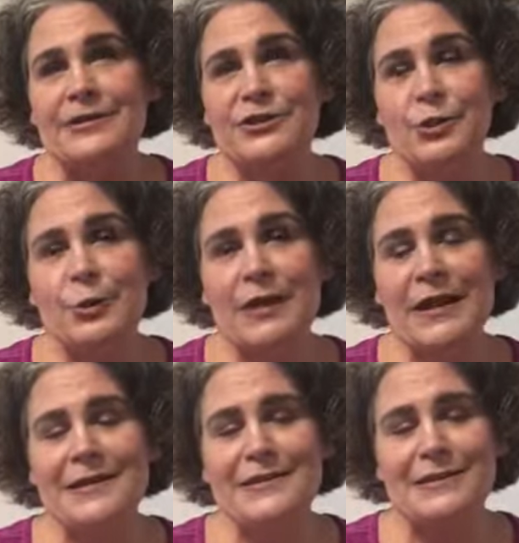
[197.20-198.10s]
So
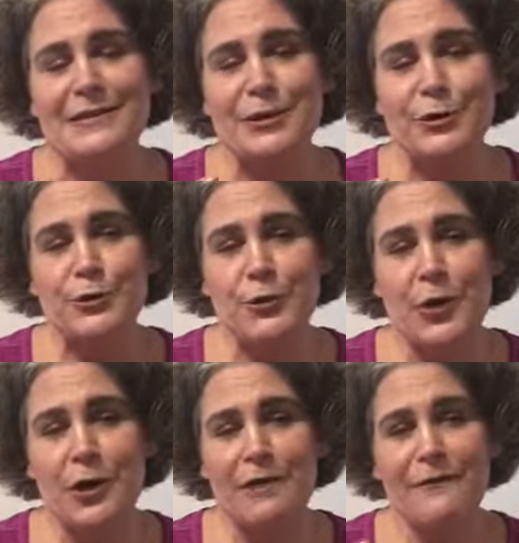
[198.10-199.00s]
let's
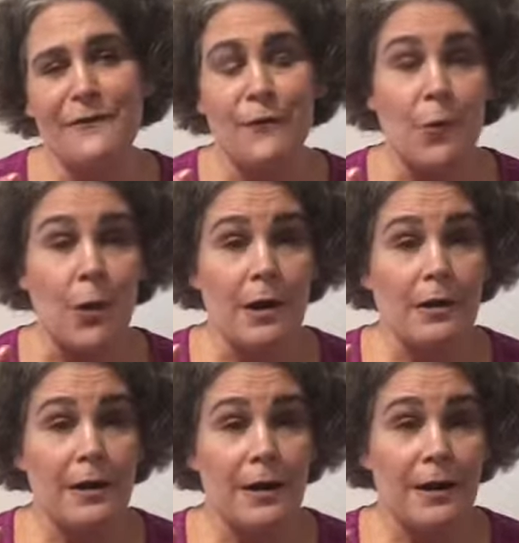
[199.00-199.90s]
draw
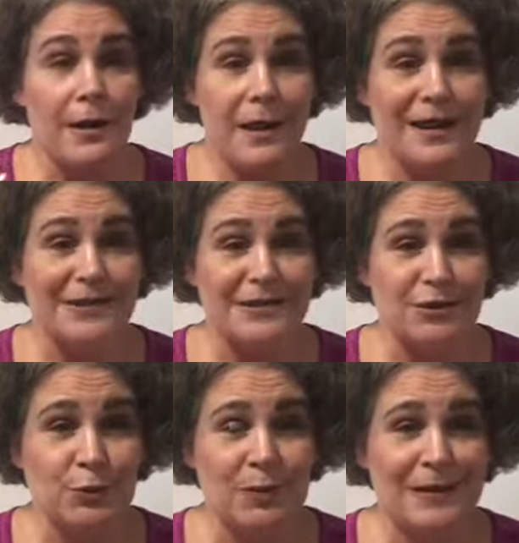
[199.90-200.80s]
for
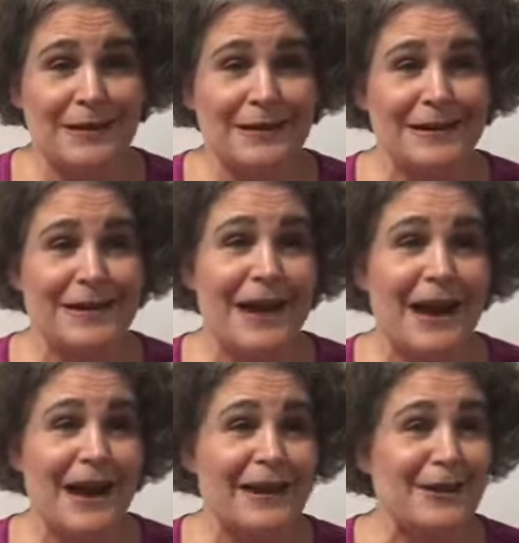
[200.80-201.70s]
next week.
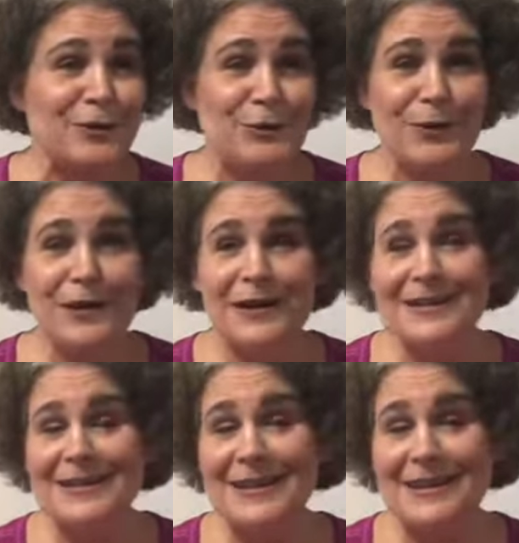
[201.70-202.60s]
I do
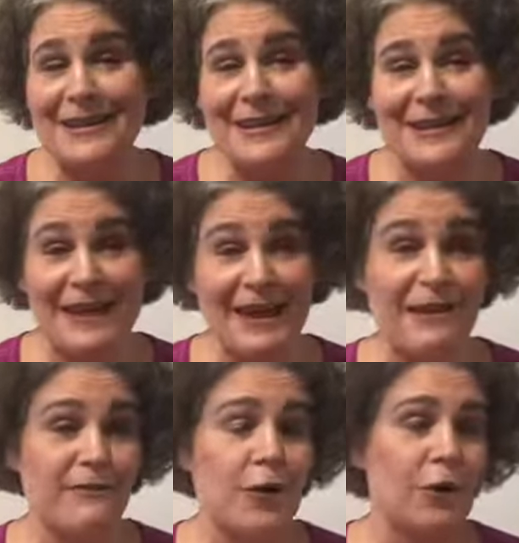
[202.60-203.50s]
not
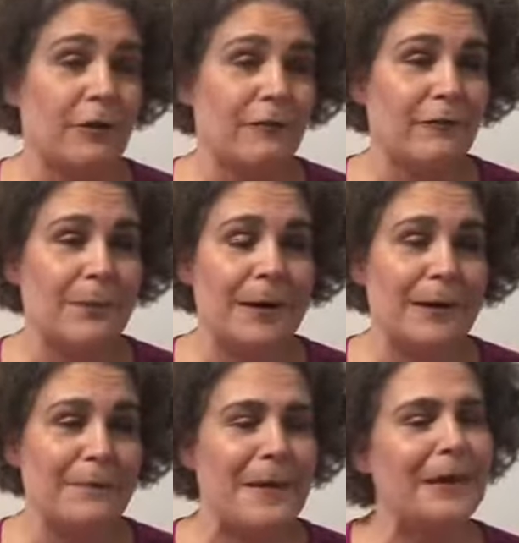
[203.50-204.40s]
have all of my
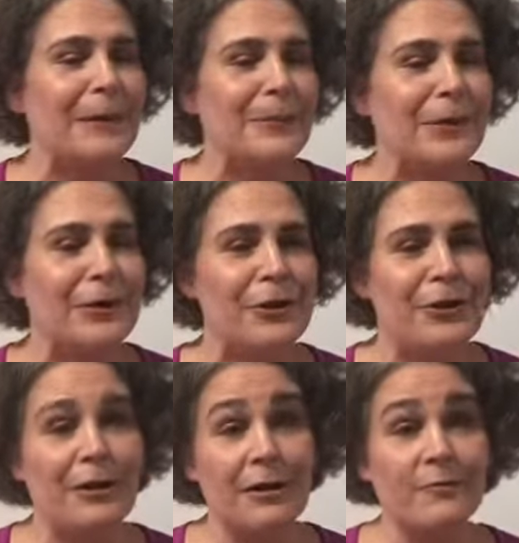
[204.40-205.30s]
makeup
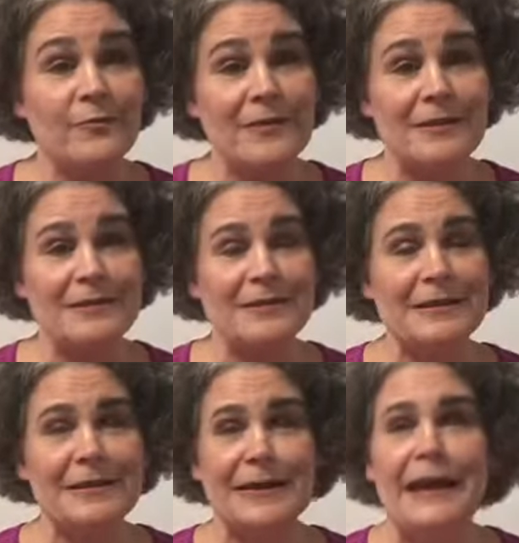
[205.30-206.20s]
here,
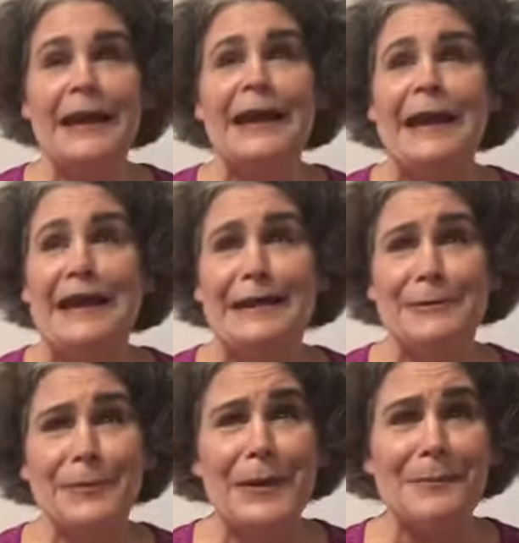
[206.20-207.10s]
obviously,
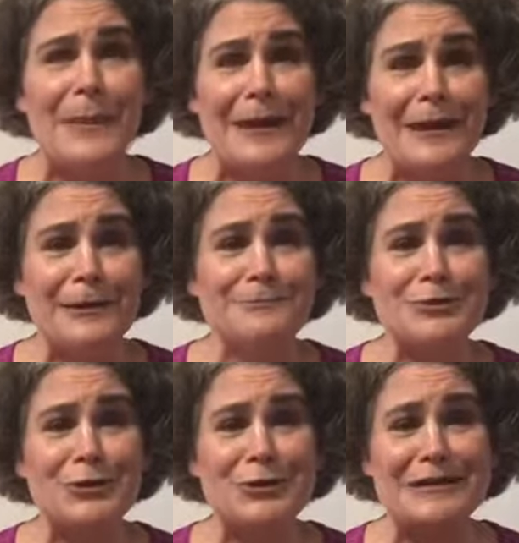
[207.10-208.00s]
and my makeup
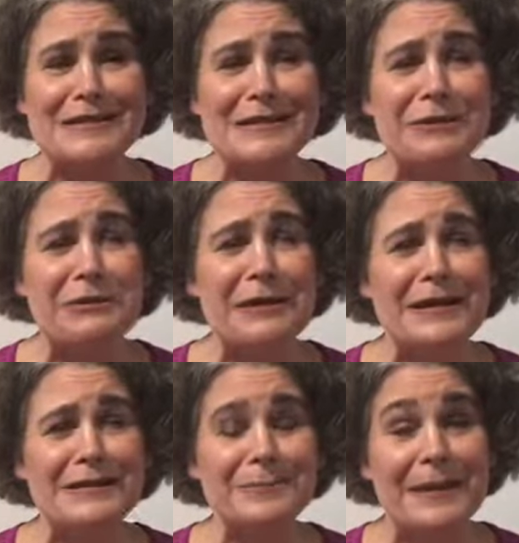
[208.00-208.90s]
took a
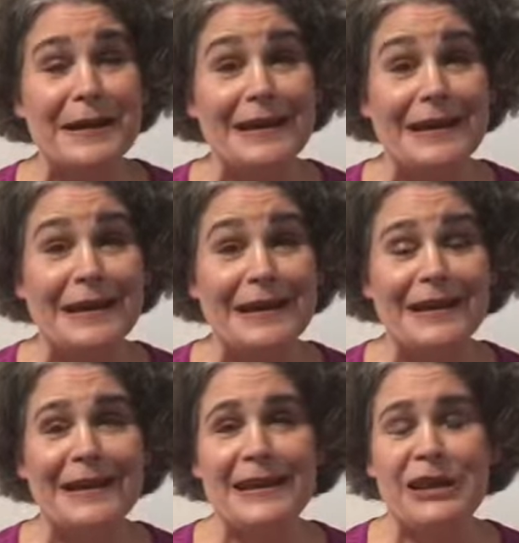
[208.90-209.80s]
serious beating
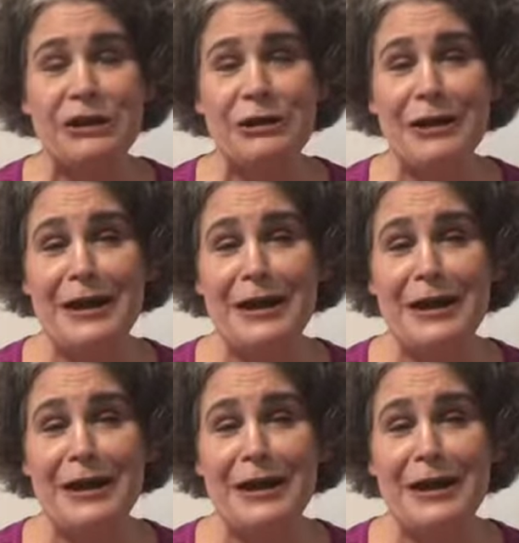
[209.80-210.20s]
getting here.